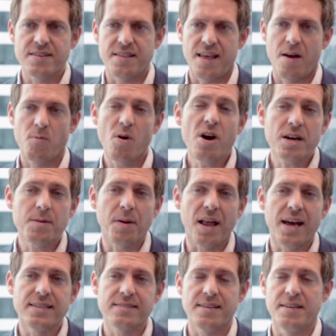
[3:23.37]
in their
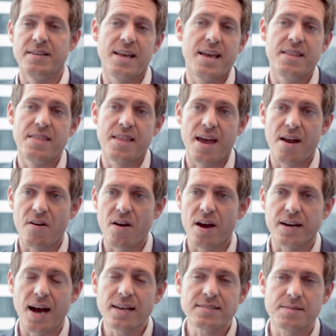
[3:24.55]
workplace and in their uh,
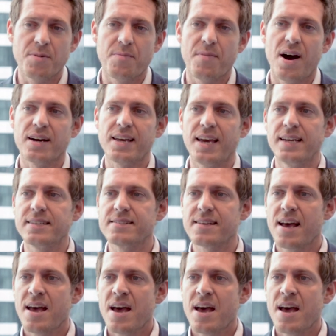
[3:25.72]
customer markets,